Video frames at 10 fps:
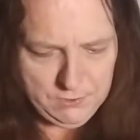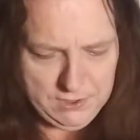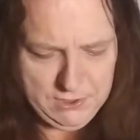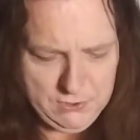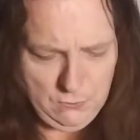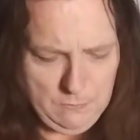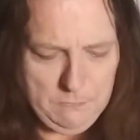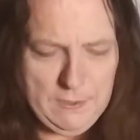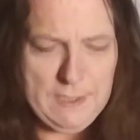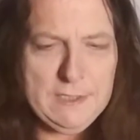
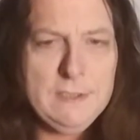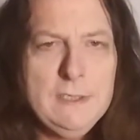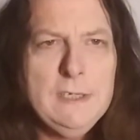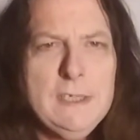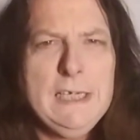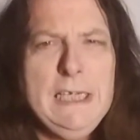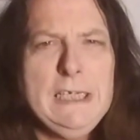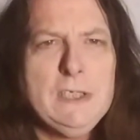Stormwind, getting